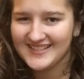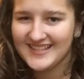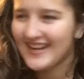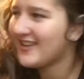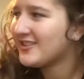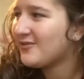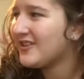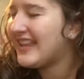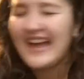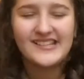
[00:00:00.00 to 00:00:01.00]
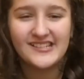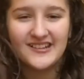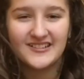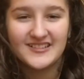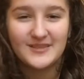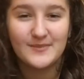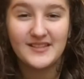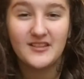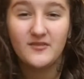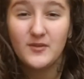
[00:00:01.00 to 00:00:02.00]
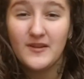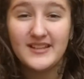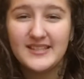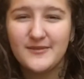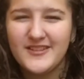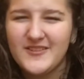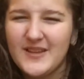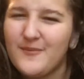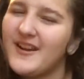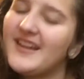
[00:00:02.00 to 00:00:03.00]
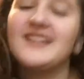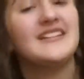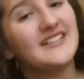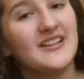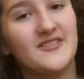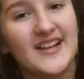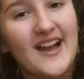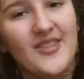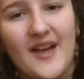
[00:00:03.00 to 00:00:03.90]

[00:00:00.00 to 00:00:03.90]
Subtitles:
that I also wore last year on Christmas. So if you want to see what shoes I'm wearing, go check out that